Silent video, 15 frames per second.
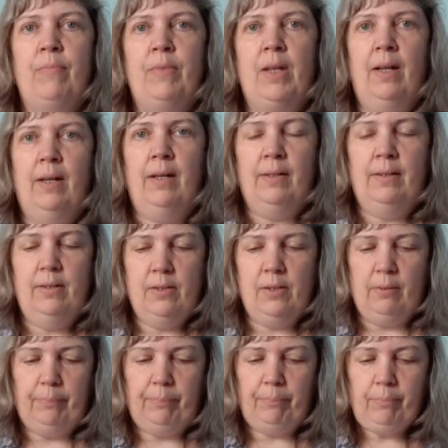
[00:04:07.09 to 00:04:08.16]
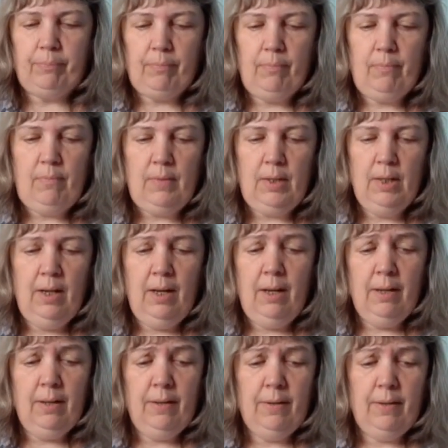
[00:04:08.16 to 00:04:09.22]
And
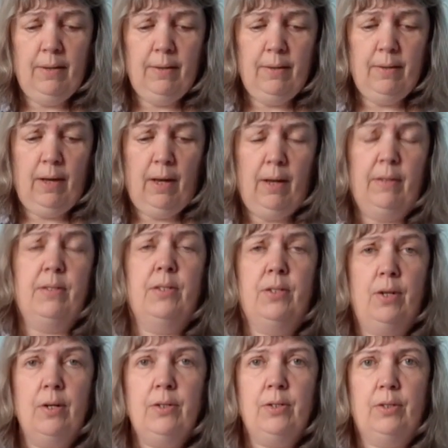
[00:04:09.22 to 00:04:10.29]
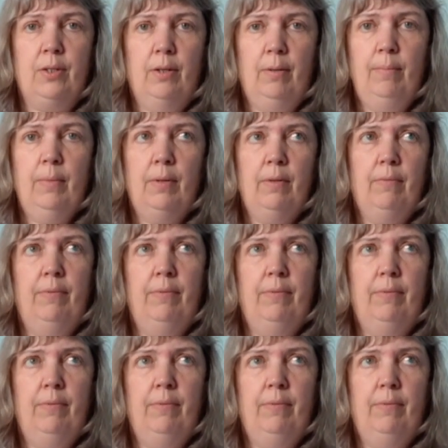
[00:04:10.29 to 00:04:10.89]
I started them,